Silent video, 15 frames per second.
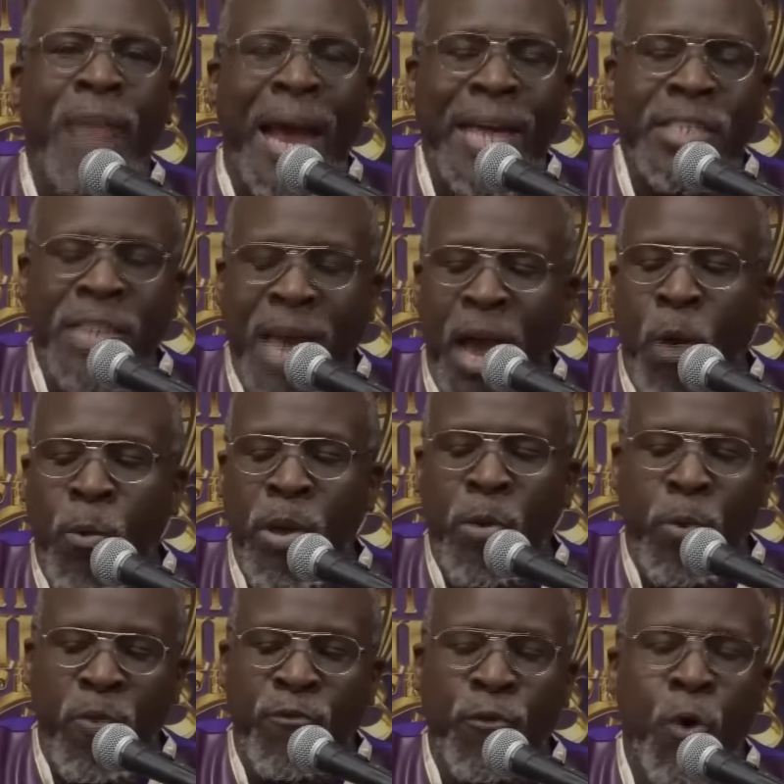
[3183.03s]
That's how
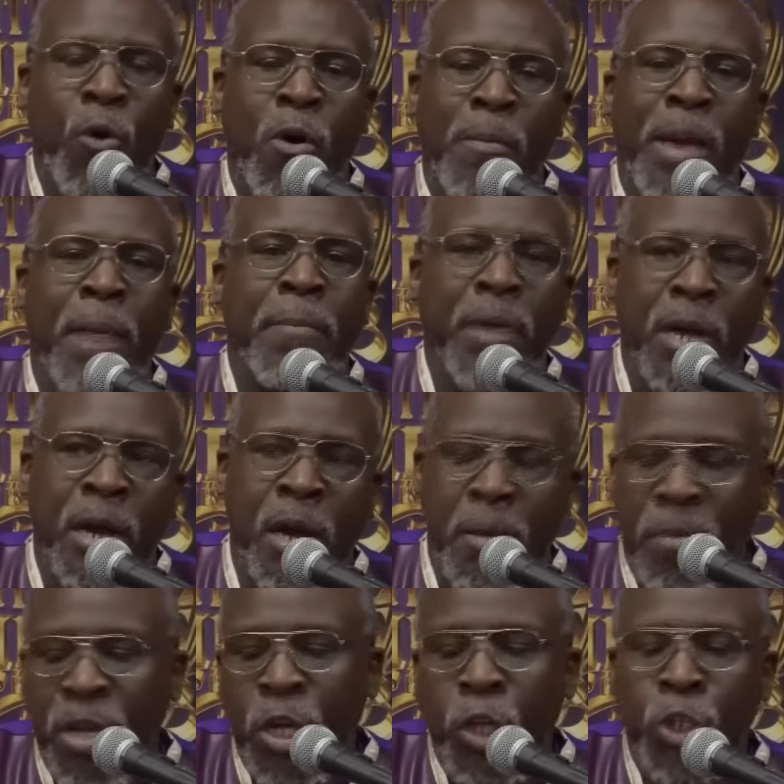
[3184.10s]
we reform and
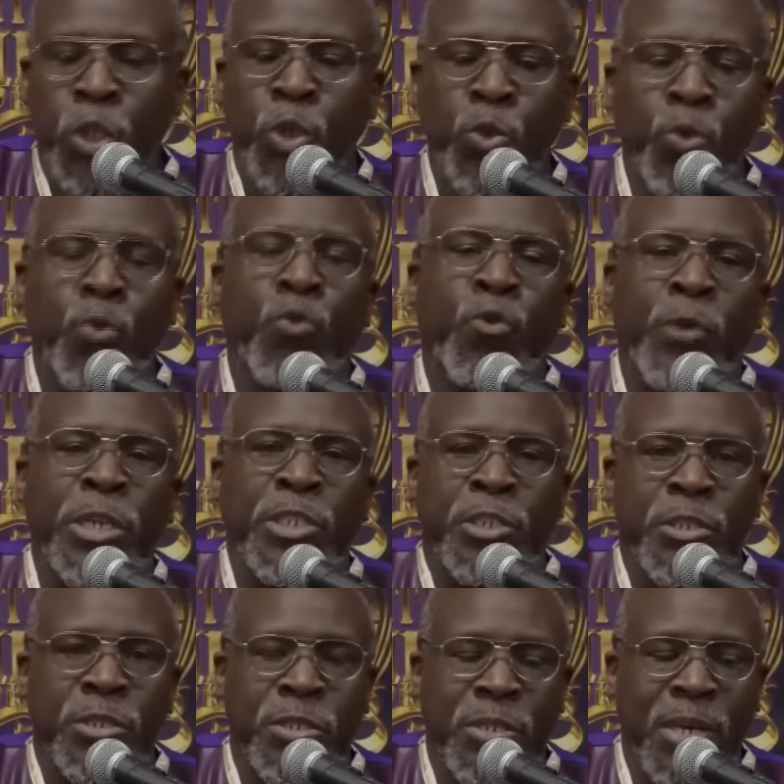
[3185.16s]
become new
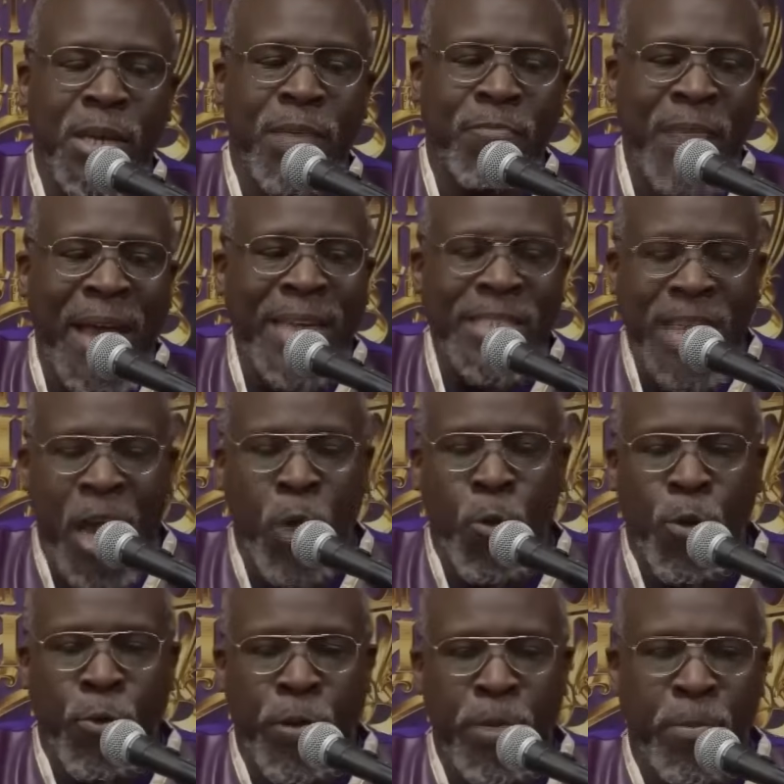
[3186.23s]
creatures. That's
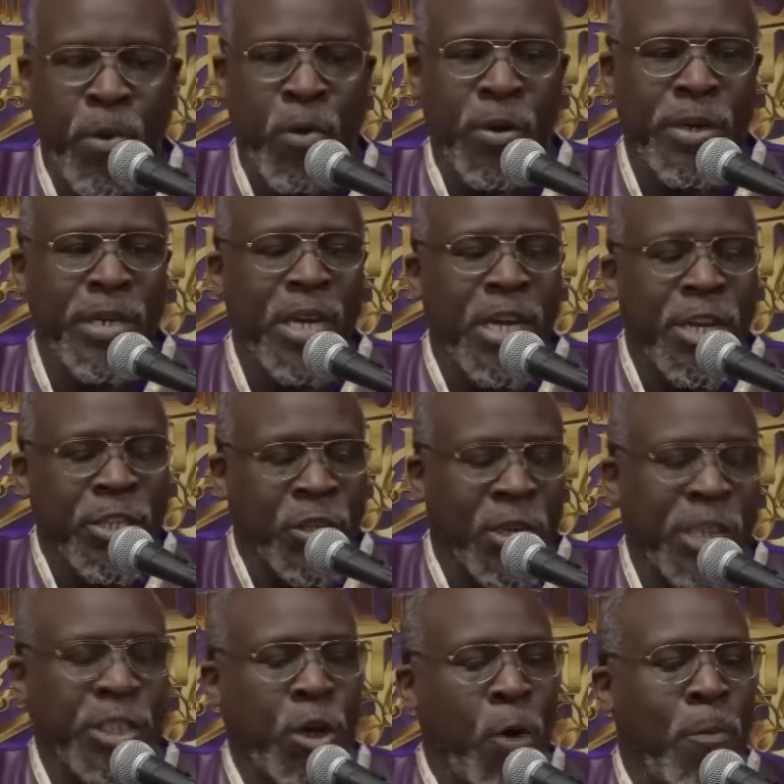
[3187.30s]
how we're reborn.
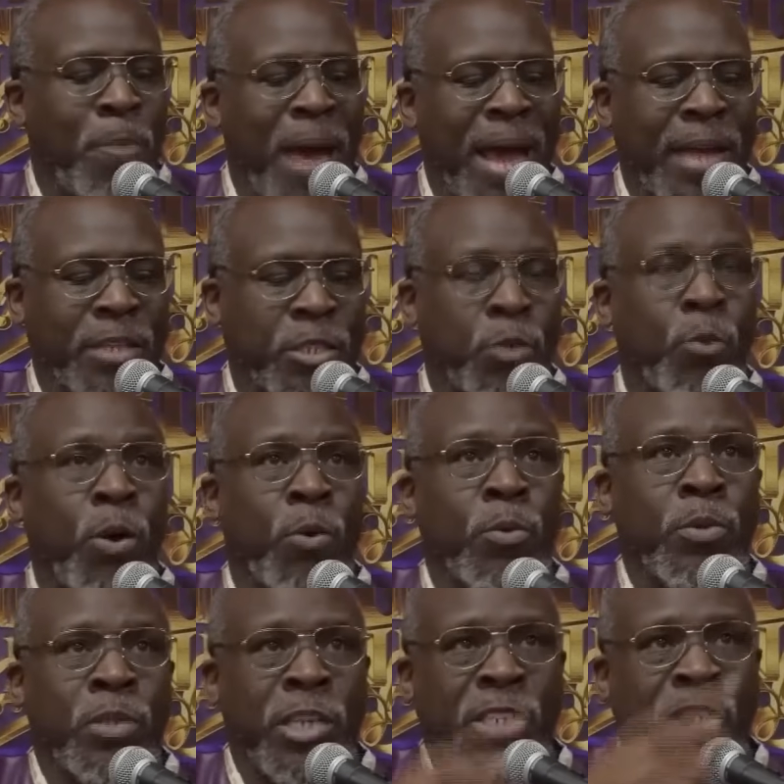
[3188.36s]
So let's go back to